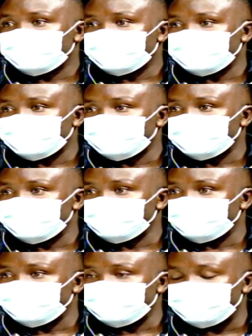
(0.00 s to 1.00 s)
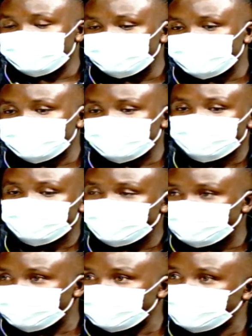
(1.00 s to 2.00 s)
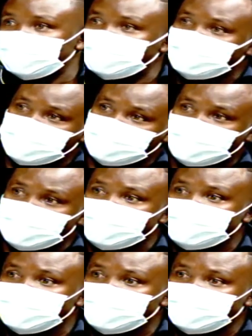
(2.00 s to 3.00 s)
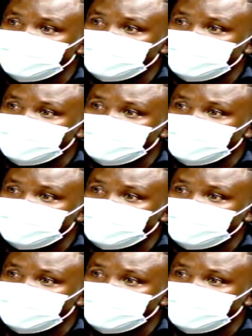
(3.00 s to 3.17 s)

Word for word: uh, li limited movement or rather